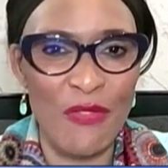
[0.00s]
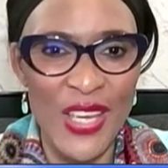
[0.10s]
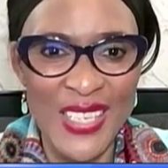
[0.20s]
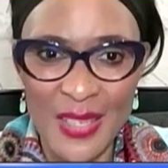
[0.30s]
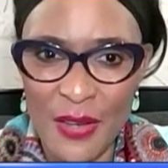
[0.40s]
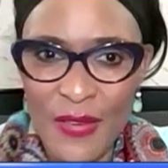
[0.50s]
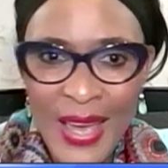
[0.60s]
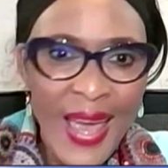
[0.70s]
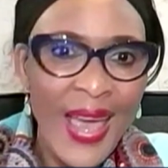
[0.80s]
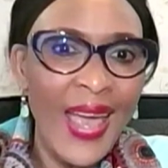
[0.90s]

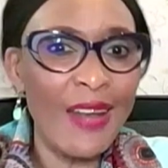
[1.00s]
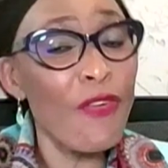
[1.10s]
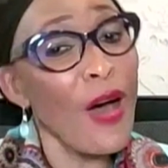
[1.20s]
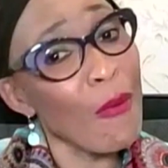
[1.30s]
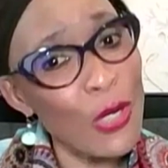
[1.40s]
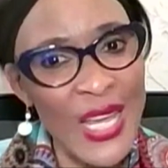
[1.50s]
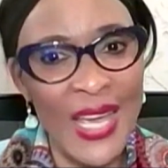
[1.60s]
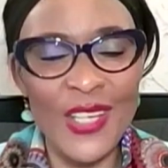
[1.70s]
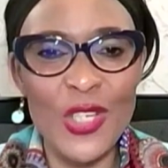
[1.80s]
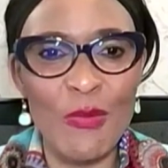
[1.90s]
pervasive, and far more
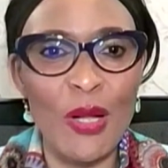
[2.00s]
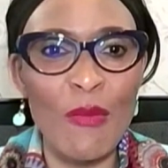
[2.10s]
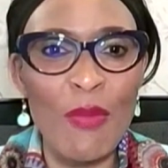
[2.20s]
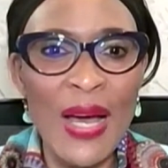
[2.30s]
tangible.